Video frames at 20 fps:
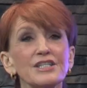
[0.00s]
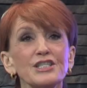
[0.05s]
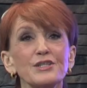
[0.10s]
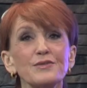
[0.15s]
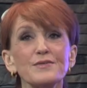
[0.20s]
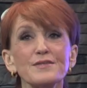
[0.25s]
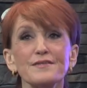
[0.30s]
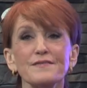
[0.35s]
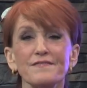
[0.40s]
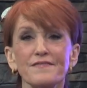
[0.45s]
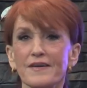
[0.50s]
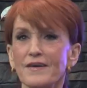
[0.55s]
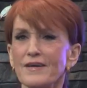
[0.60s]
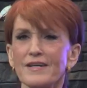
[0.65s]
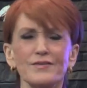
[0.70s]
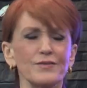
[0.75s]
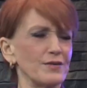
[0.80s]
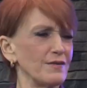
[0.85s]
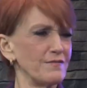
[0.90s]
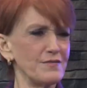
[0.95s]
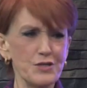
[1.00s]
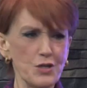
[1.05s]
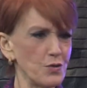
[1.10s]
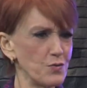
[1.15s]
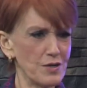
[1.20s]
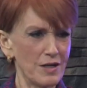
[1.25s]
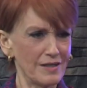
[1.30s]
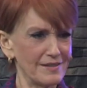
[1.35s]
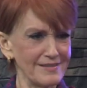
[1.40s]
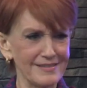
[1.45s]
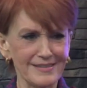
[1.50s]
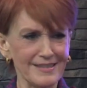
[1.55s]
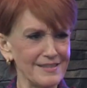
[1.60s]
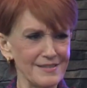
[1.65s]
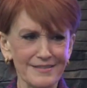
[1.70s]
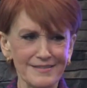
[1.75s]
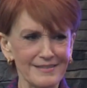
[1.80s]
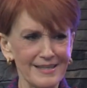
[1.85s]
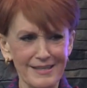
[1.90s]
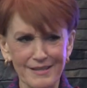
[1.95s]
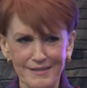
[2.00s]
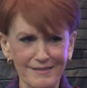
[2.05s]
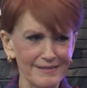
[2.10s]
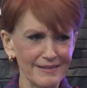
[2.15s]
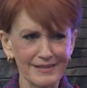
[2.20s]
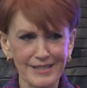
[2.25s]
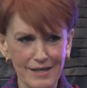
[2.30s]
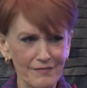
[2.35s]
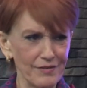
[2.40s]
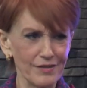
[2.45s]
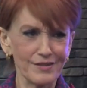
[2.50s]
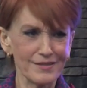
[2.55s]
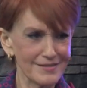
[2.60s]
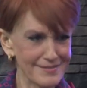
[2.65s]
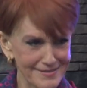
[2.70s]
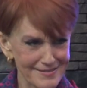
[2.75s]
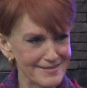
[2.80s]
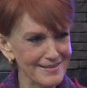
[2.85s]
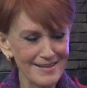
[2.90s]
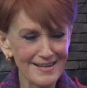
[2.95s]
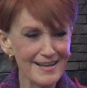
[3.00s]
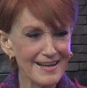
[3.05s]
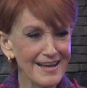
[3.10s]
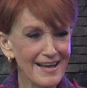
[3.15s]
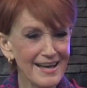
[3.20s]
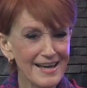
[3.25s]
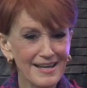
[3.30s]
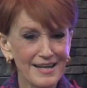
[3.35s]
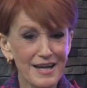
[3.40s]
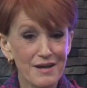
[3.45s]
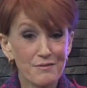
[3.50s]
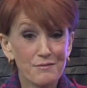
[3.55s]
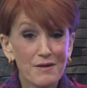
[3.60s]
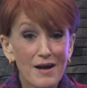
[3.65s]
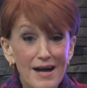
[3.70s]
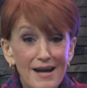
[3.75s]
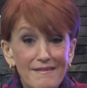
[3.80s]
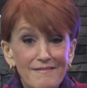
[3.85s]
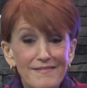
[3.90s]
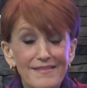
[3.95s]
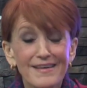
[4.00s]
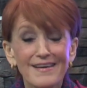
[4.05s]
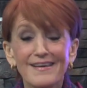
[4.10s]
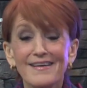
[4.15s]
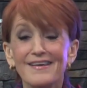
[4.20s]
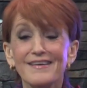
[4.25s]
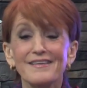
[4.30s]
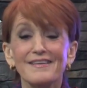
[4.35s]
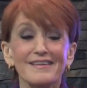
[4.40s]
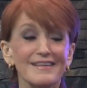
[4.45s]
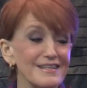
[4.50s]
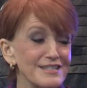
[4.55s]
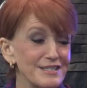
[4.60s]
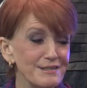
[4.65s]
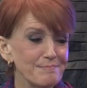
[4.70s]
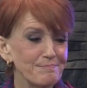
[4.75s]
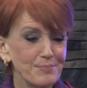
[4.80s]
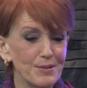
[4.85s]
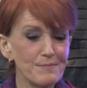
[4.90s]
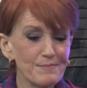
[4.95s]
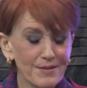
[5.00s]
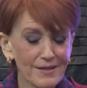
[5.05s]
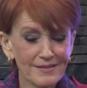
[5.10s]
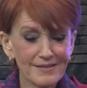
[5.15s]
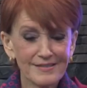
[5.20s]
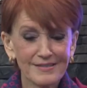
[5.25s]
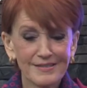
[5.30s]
she was a very sort of no-nonsense, like, governess. And I arrived there, and she put me on the